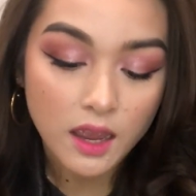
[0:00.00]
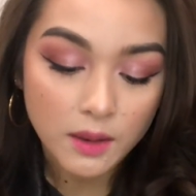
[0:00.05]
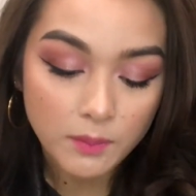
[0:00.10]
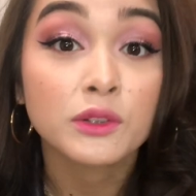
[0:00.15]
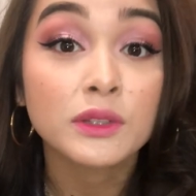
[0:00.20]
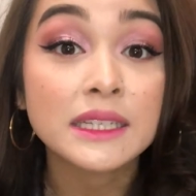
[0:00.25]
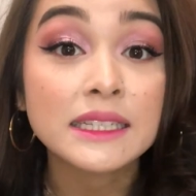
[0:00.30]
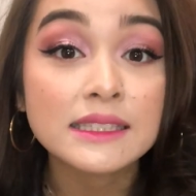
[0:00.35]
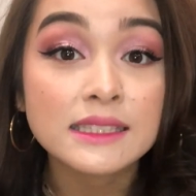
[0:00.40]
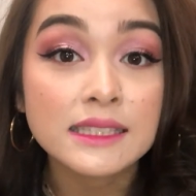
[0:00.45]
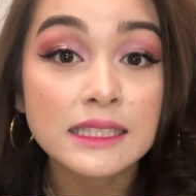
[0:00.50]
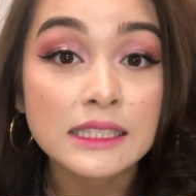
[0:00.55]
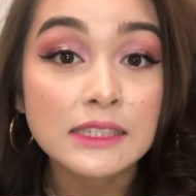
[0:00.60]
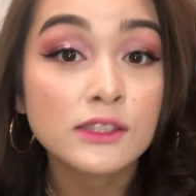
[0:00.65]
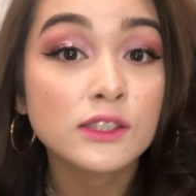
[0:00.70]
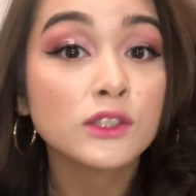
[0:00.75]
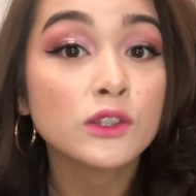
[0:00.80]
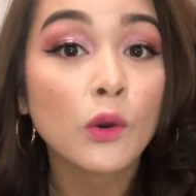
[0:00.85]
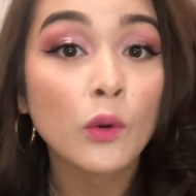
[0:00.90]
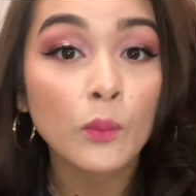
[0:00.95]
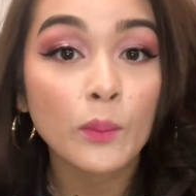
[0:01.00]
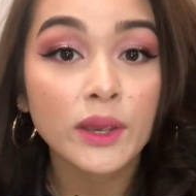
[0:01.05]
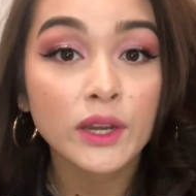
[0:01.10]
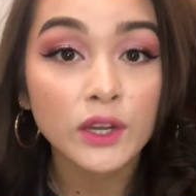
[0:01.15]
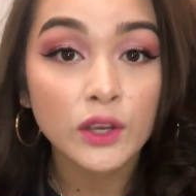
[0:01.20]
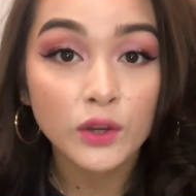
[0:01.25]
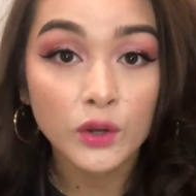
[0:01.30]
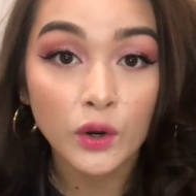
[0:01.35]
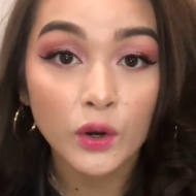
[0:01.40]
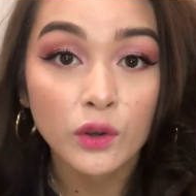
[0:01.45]
I really see so many
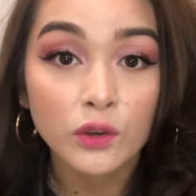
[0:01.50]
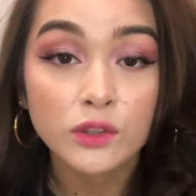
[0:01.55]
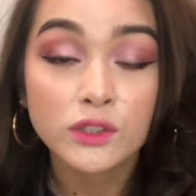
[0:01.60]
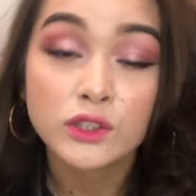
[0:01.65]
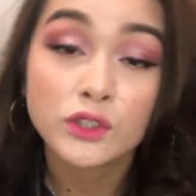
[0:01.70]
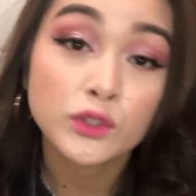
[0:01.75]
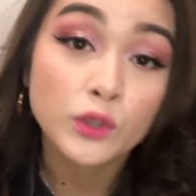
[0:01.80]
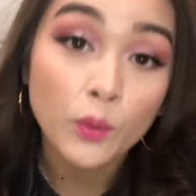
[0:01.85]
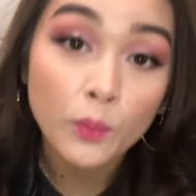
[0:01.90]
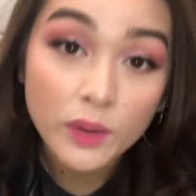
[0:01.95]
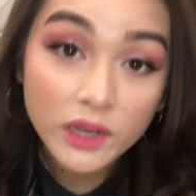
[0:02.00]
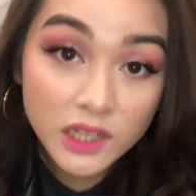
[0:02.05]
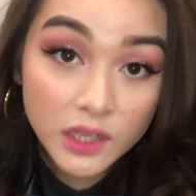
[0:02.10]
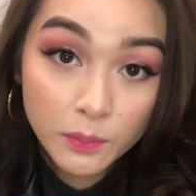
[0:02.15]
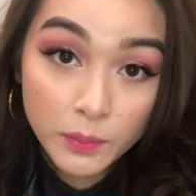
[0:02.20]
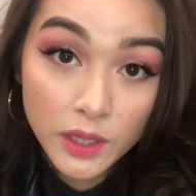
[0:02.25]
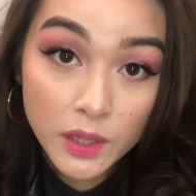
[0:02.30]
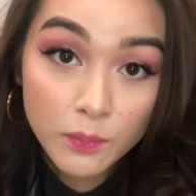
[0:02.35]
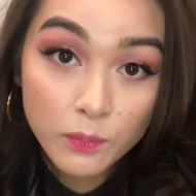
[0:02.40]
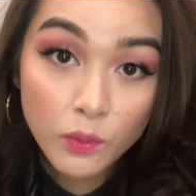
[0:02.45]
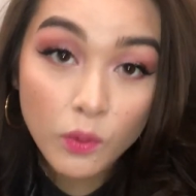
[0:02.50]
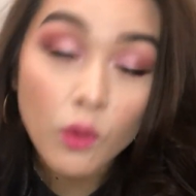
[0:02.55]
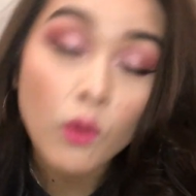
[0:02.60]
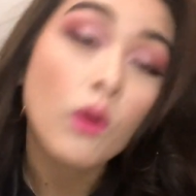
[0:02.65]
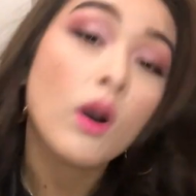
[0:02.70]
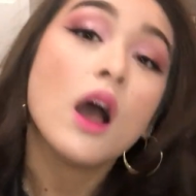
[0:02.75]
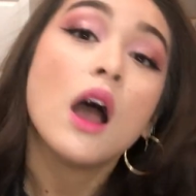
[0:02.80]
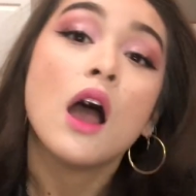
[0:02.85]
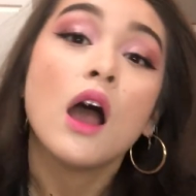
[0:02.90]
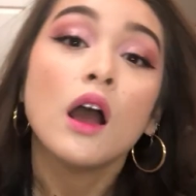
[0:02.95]
girls, so many
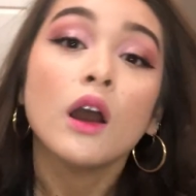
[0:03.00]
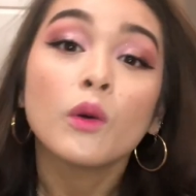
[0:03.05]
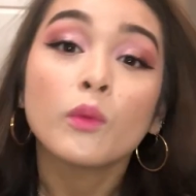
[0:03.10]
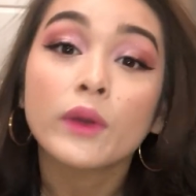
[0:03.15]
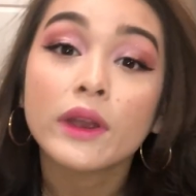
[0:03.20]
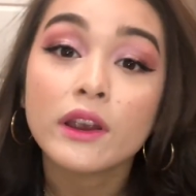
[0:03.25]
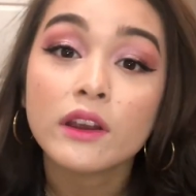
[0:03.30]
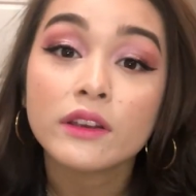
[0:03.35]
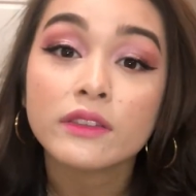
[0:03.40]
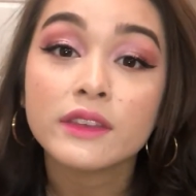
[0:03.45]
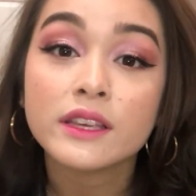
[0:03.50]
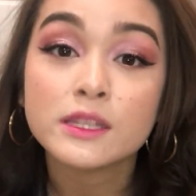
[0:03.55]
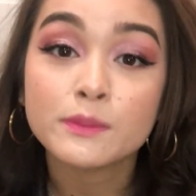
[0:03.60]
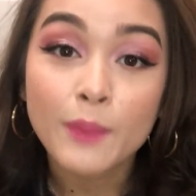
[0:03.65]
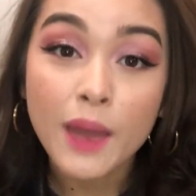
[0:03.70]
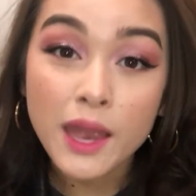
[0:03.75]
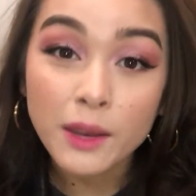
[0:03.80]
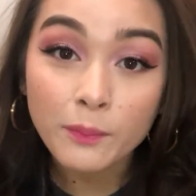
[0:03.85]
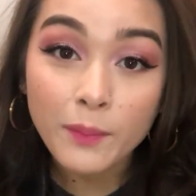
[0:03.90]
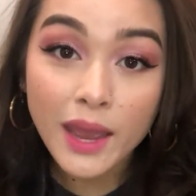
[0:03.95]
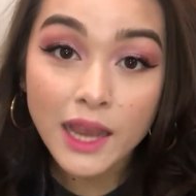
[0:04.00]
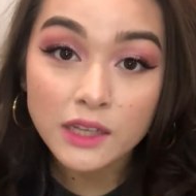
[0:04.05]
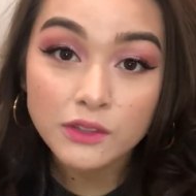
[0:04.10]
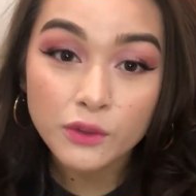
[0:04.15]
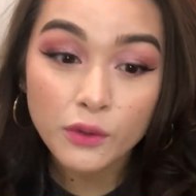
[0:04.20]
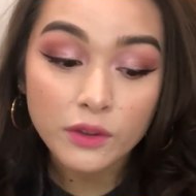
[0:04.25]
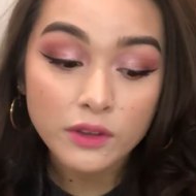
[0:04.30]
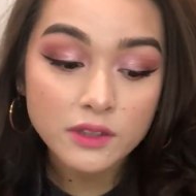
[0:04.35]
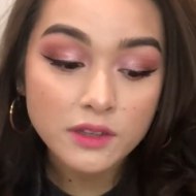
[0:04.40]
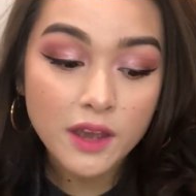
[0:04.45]
people wearing these backpacks
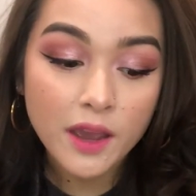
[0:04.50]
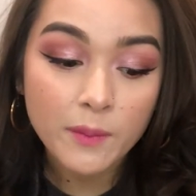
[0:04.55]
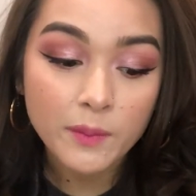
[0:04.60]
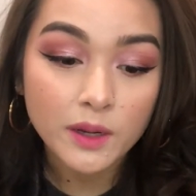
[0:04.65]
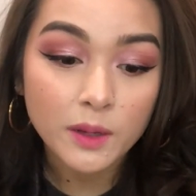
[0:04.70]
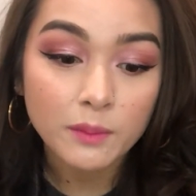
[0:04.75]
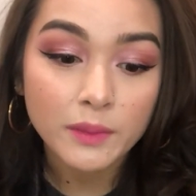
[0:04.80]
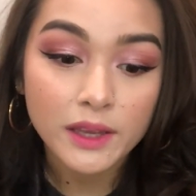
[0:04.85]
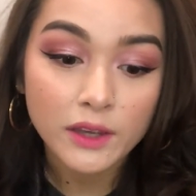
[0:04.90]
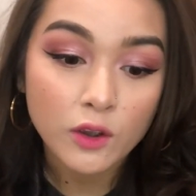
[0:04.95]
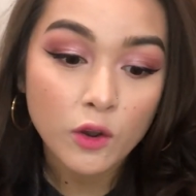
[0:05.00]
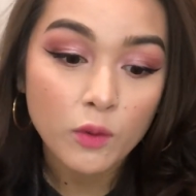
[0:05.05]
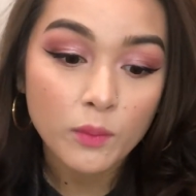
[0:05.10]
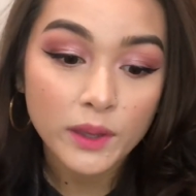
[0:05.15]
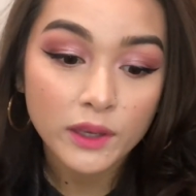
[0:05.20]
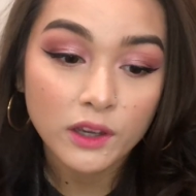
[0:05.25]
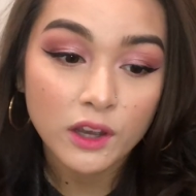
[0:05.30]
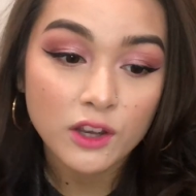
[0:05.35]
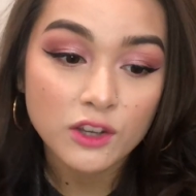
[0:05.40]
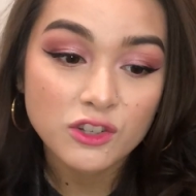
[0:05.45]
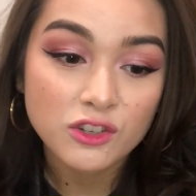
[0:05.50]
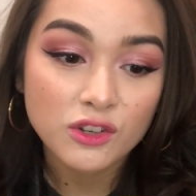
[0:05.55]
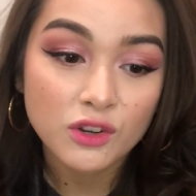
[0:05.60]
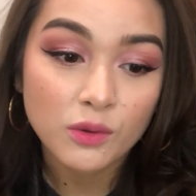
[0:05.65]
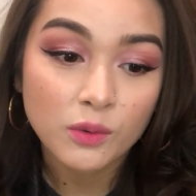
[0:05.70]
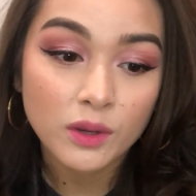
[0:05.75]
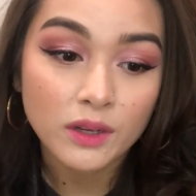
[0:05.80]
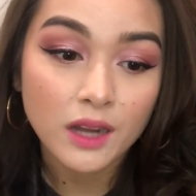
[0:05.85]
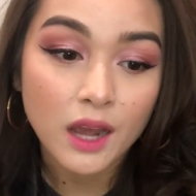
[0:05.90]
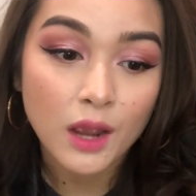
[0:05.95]
all the time, and I'm like, oh my gosh, you know
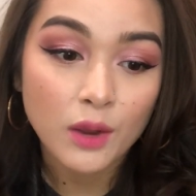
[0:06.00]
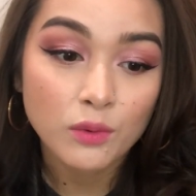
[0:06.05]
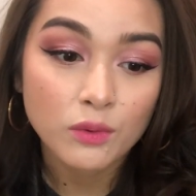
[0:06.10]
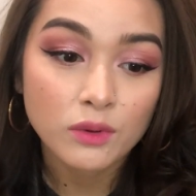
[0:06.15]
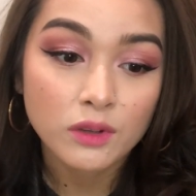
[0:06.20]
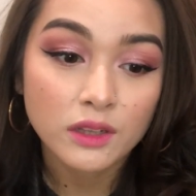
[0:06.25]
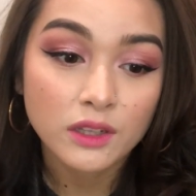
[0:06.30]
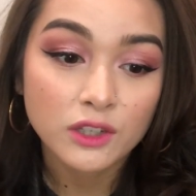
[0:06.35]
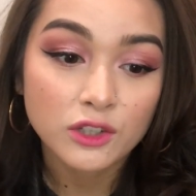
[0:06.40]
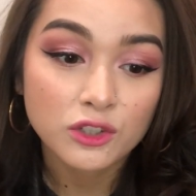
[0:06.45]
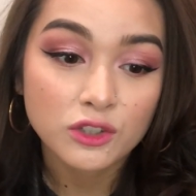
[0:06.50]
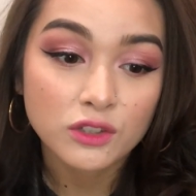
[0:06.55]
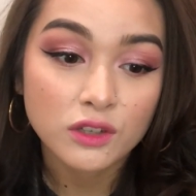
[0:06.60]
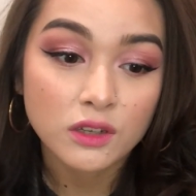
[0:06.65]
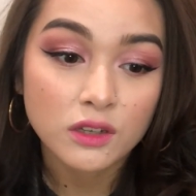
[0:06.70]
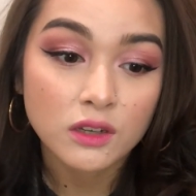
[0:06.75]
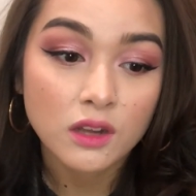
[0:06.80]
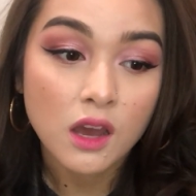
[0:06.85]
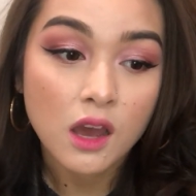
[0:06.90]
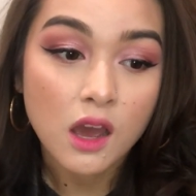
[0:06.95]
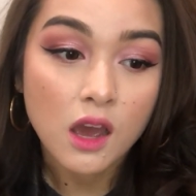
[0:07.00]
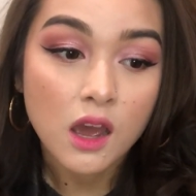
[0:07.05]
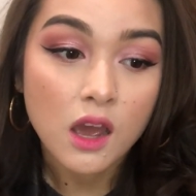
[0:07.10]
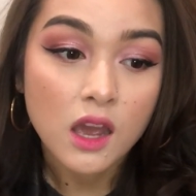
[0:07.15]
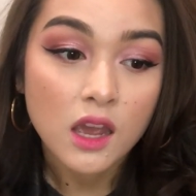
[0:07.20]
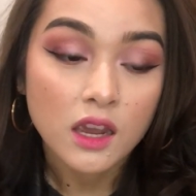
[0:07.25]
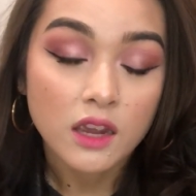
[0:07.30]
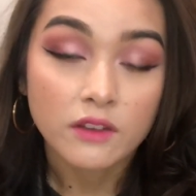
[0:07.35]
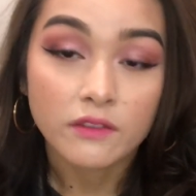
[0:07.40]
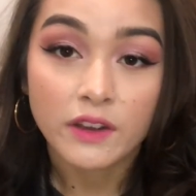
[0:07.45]
what, I really should
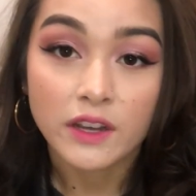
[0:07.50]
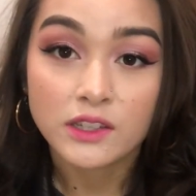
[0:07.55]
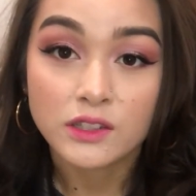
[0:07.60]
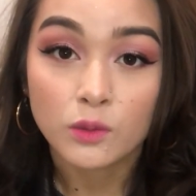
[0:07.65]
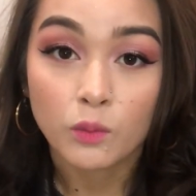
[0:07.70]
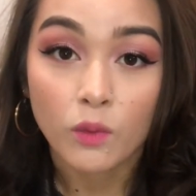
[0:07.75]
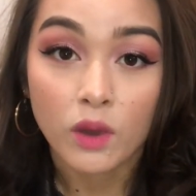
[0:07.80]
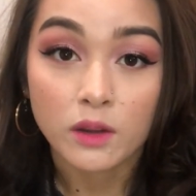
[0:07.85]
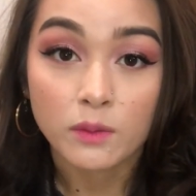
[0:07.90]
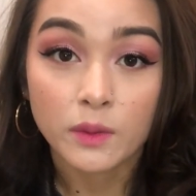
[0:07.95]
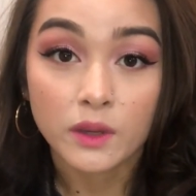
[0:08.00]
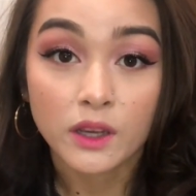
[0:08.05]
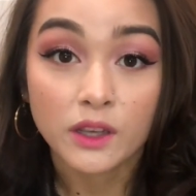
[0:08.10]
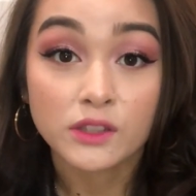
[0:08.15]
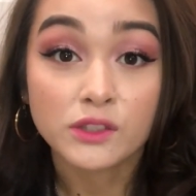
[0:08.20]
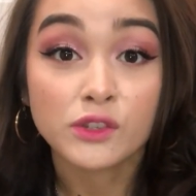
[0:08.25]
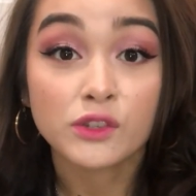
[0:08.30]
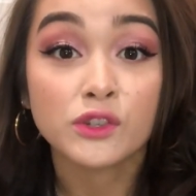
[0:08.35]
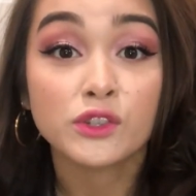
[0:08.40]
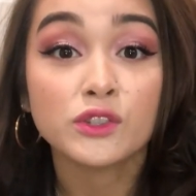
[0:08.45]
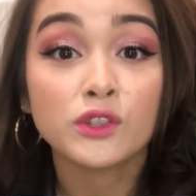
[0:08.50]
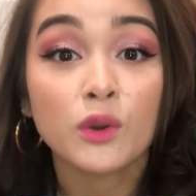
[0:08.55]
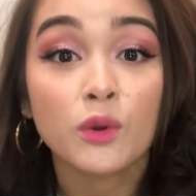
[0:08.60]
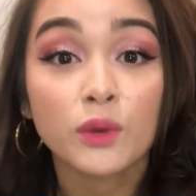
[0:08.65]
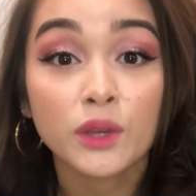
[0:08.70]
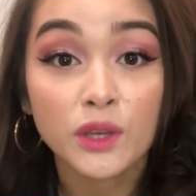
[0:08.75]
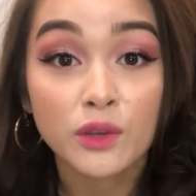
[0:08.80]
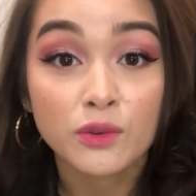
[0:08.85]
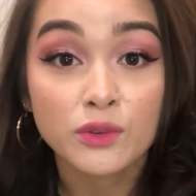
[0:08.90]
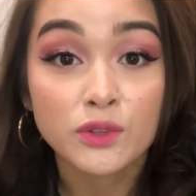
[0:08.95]
invest in one because they're so
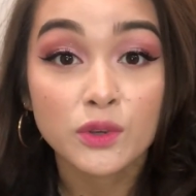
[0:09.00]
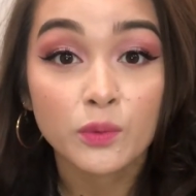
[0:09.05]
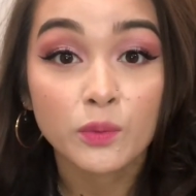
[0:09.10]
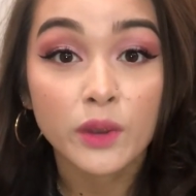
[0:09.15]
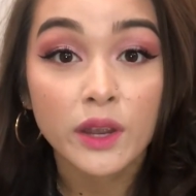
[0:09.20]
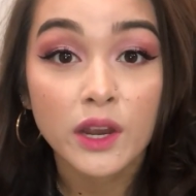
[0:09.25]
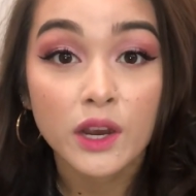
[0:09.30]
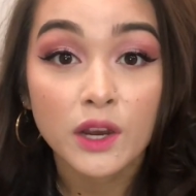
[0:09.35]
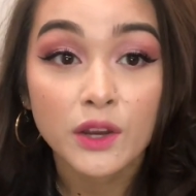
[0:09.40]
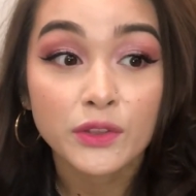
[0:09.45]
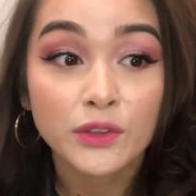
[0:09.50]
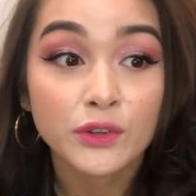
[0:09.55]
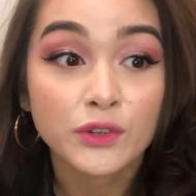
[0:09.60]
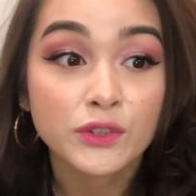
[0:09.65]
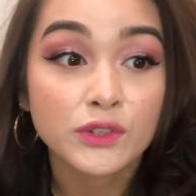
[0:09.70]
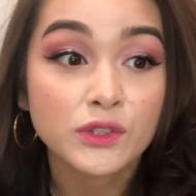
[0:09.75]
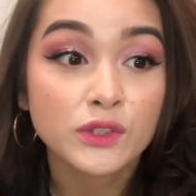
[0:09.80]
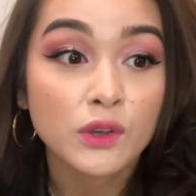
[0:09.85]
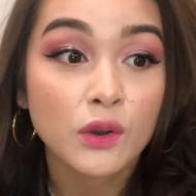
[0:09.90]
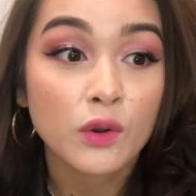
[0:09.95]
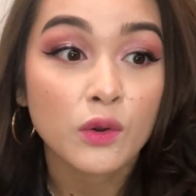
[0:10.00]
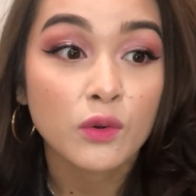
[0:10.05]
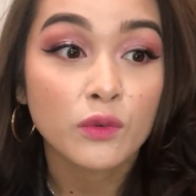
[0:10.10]
cute to wear, they're so